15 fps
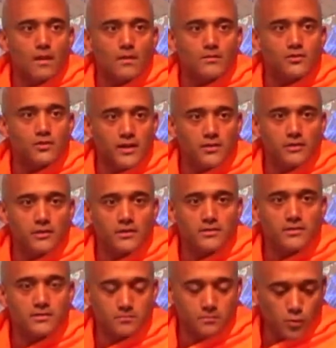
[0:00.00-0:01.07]

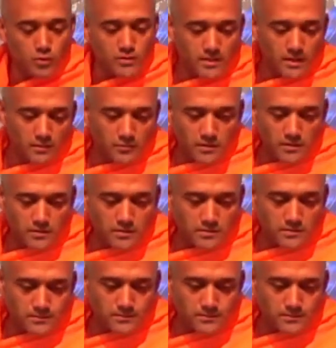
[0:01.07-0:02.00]
generous, more selfless.